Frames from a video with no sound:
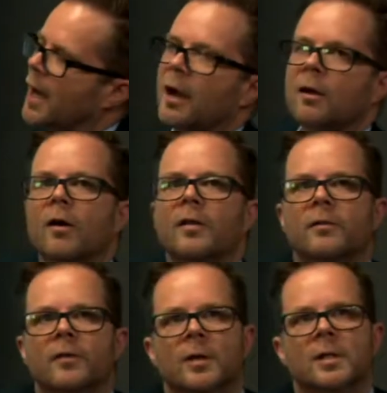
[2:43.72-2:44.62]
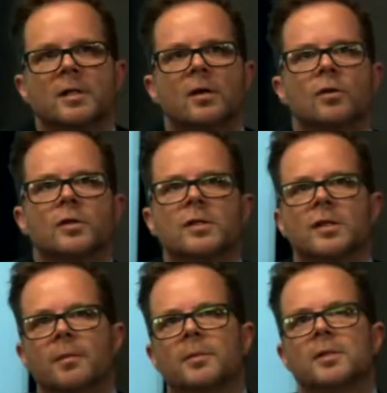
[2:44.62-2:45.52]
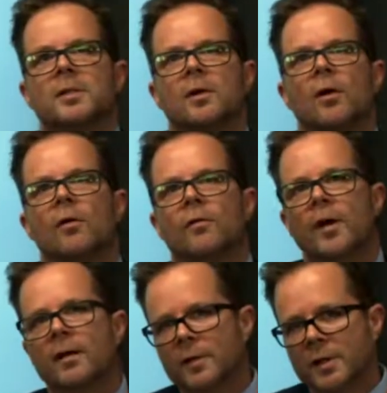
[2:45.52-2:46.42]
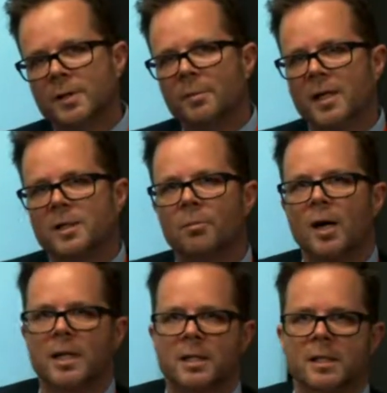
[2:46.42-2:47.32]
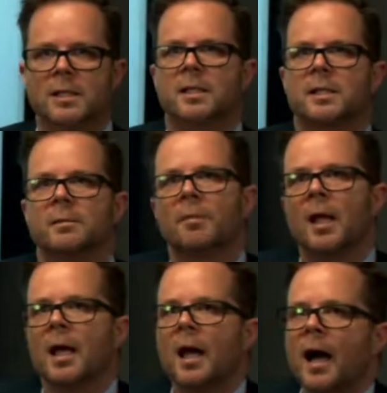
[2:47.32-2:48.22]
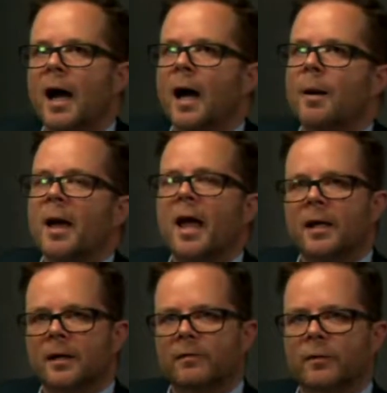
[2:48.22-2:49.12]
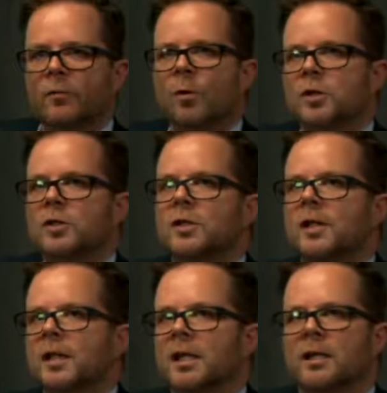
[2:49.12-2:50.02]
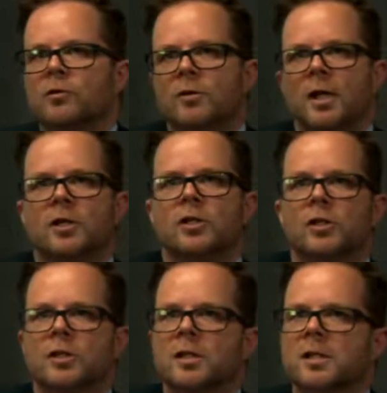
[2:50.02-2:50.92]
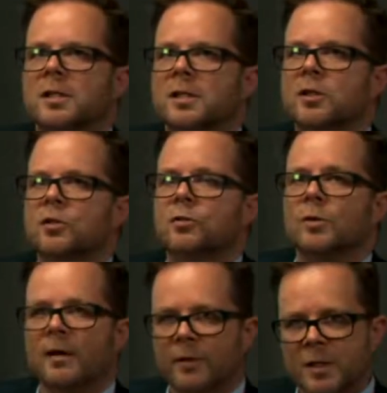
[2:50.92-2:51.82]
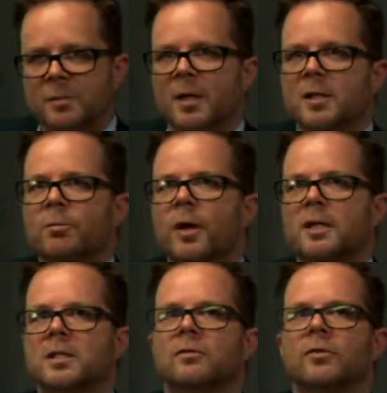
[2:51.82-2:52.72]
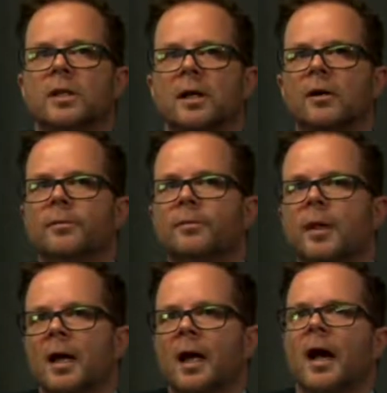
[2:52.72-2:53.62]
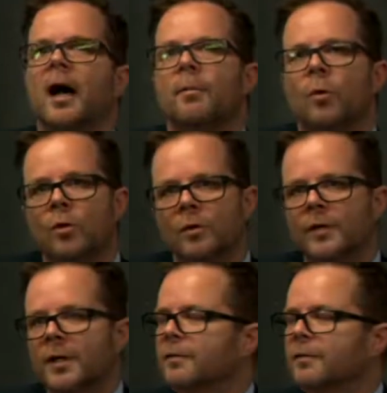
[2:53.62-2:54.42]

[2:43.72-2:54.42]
outline the various concepts of evidence-based practice. And if you've watched the introduction to evidence-based practice video, all of the